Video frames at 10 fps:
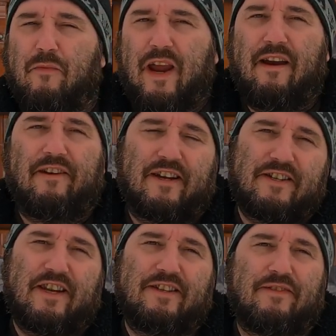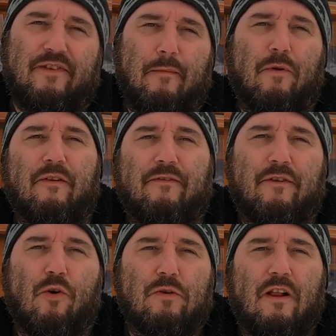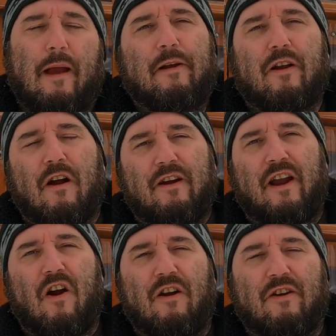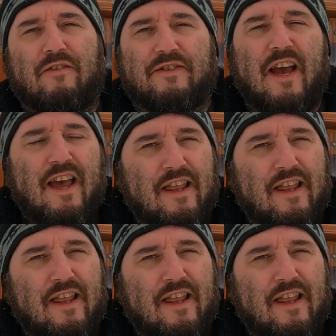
and we have an extensive number of cold climate gardening articles